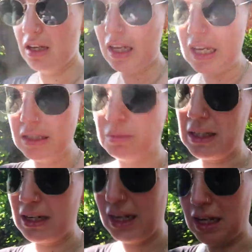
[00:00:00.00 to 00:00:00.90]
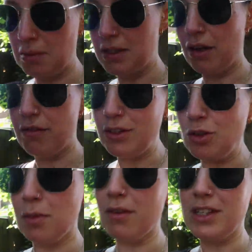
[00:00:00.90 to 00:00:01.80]
has been getting himself
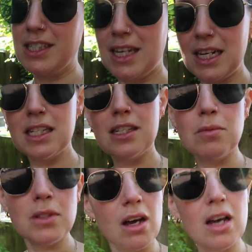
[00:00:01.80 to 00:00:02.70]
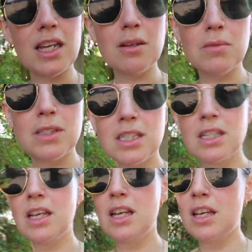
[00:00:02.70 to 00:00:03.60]
into a bit of a state sometimes,
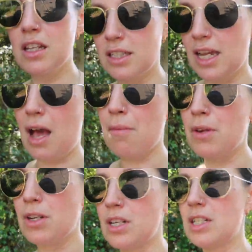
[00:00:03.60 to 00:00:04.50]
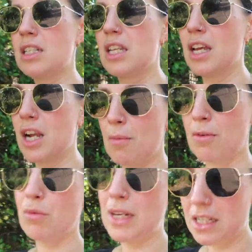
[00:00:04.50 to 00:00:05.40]
because it happened a
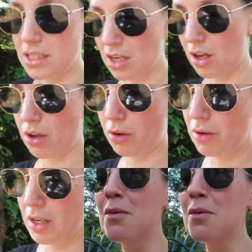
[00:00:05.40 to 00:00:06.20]
couple of weeks ago.